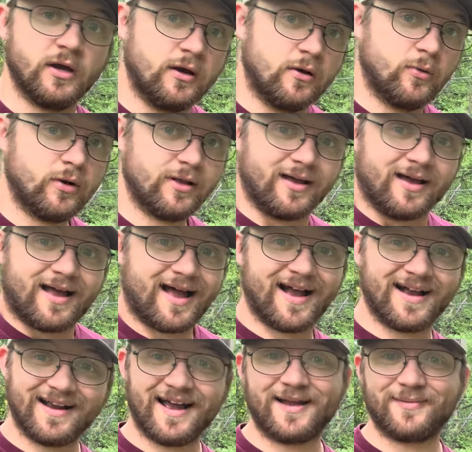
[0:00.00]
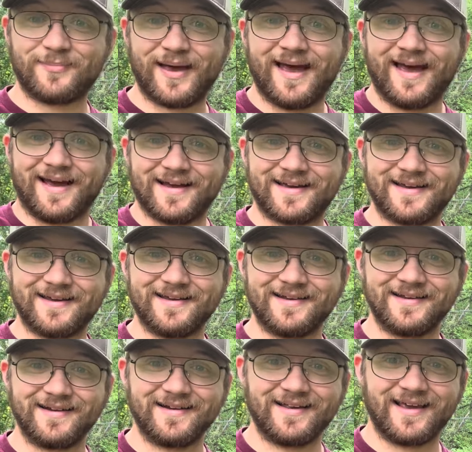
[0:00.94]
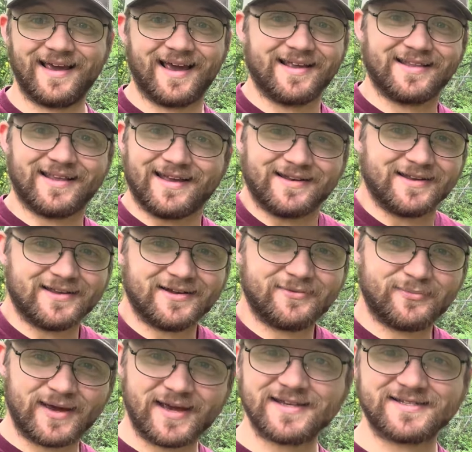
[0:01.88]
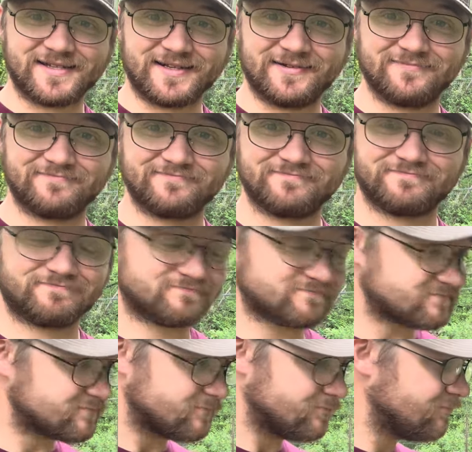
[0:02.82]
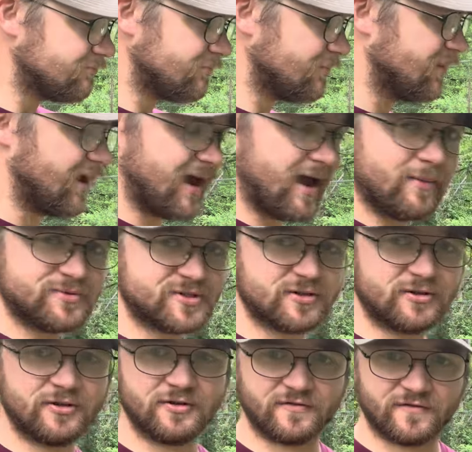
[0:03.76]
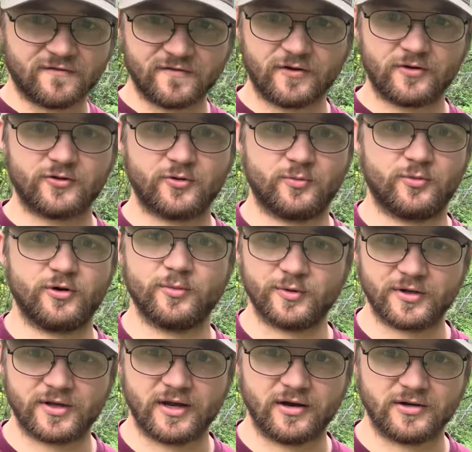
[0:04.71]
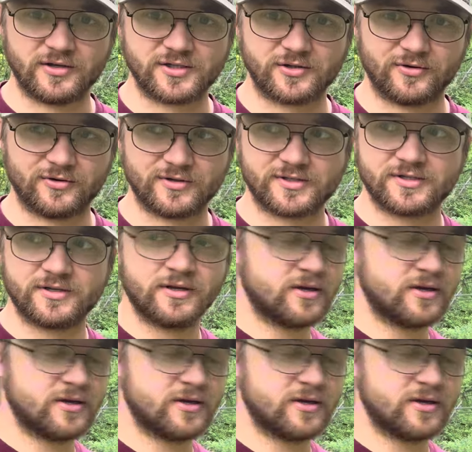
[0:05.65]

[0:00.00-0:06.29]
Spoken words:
Well, I got back and they did amazing. Absolutely filled to the brim with carrot starts.